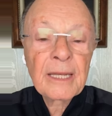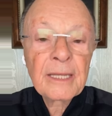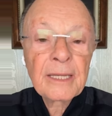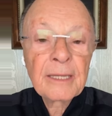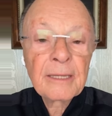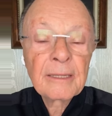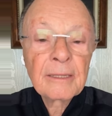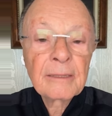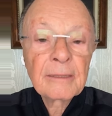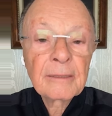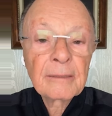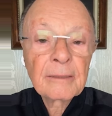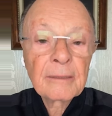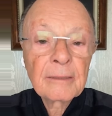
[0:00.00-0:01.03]
so
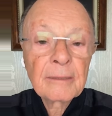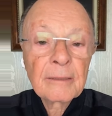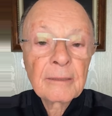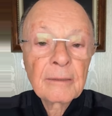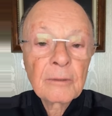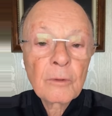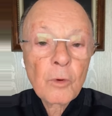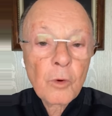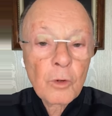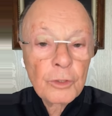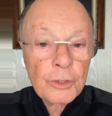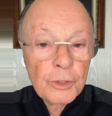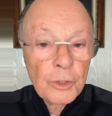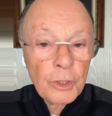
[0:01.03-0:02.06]
that
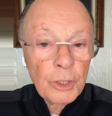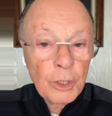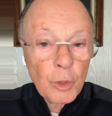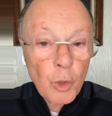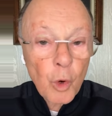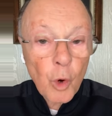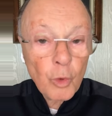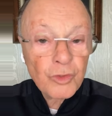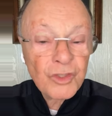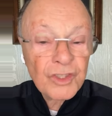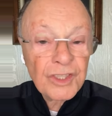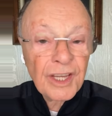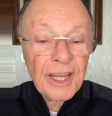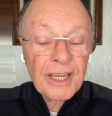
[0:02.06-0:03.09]

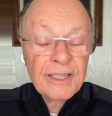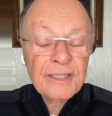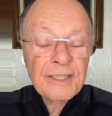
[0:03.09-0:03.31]
he,